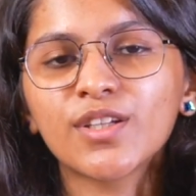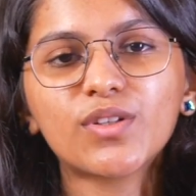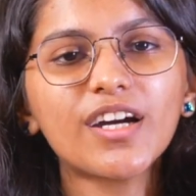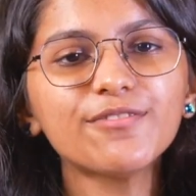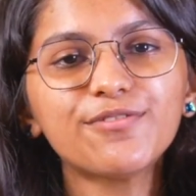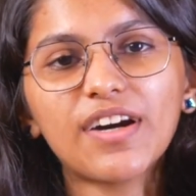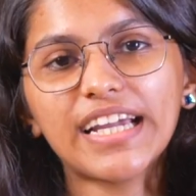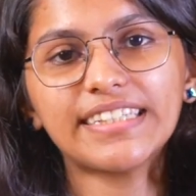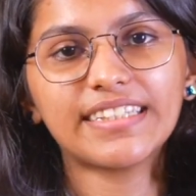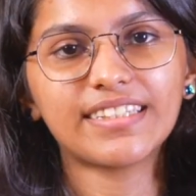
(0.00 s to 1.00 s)
You can't
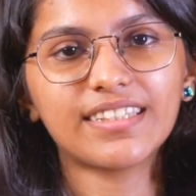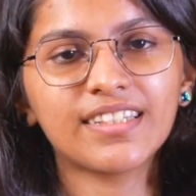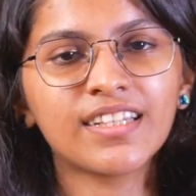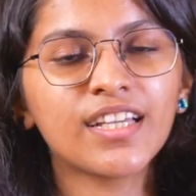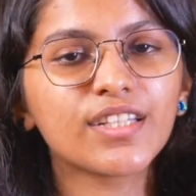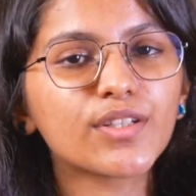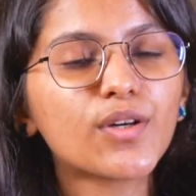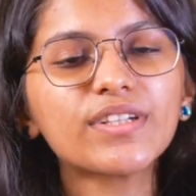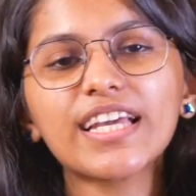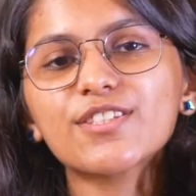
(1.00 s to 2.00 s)
find it. You
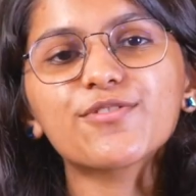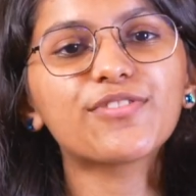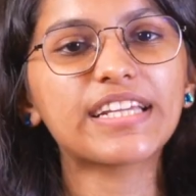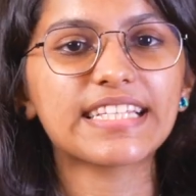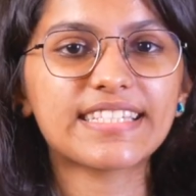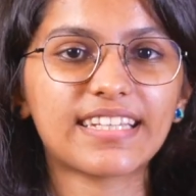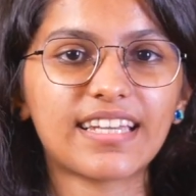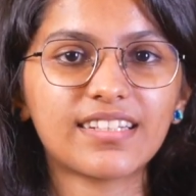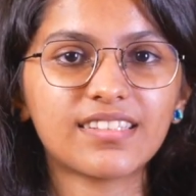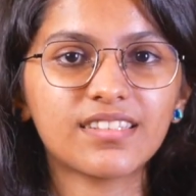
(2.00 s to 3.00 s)
don't get to feel it
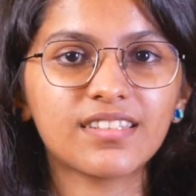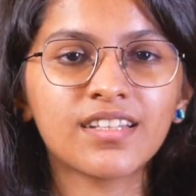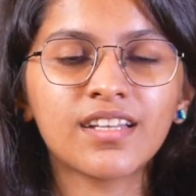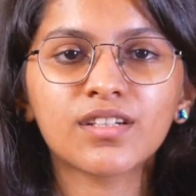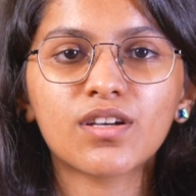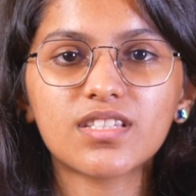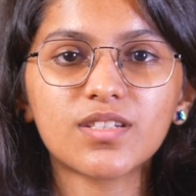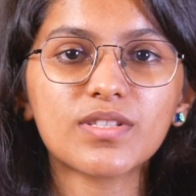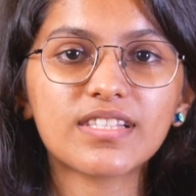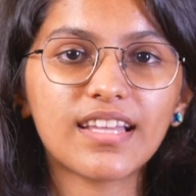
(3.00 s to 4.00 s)
again. Because it
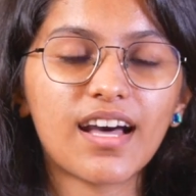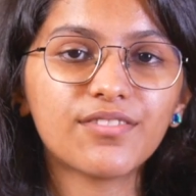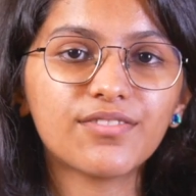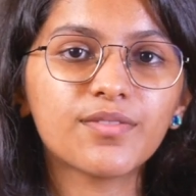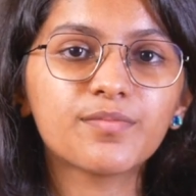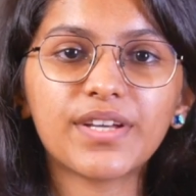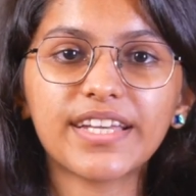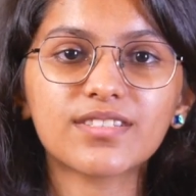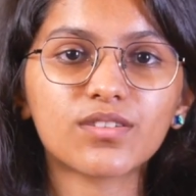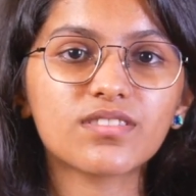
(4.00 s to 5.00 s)
was love
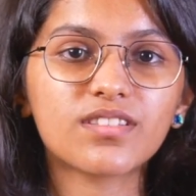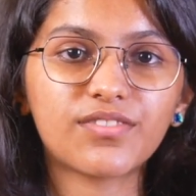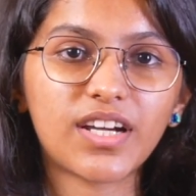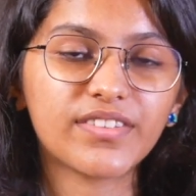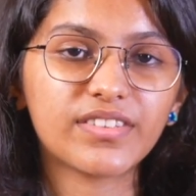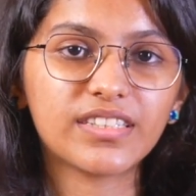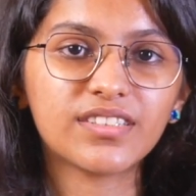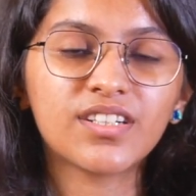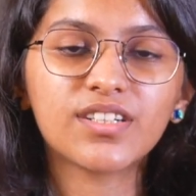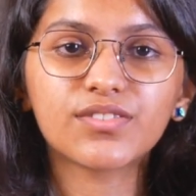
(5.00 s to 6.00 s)
based on survival,
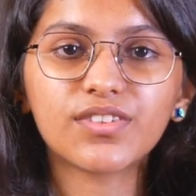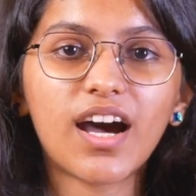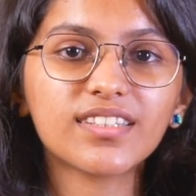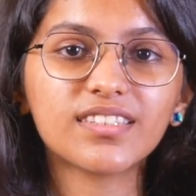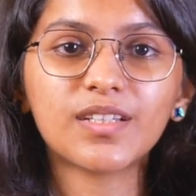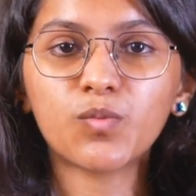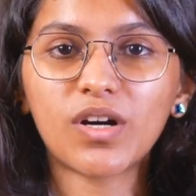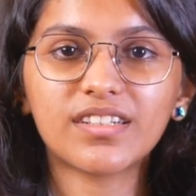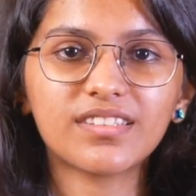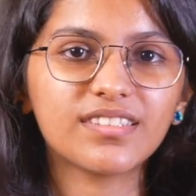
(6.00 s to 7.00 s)
rather than
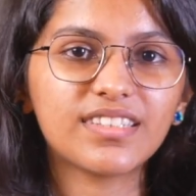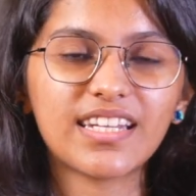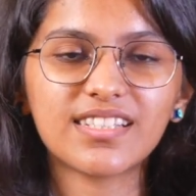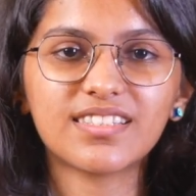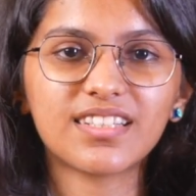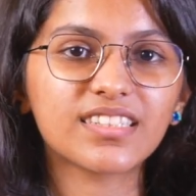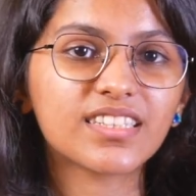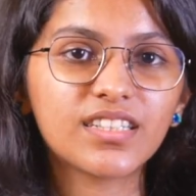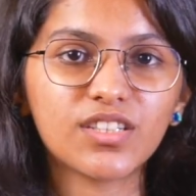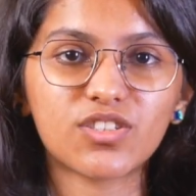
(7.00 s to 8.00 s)
one that is
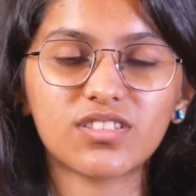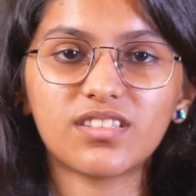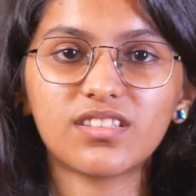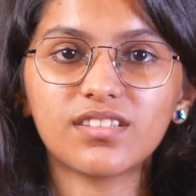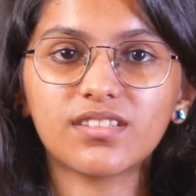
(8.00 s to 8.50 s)
unconditional.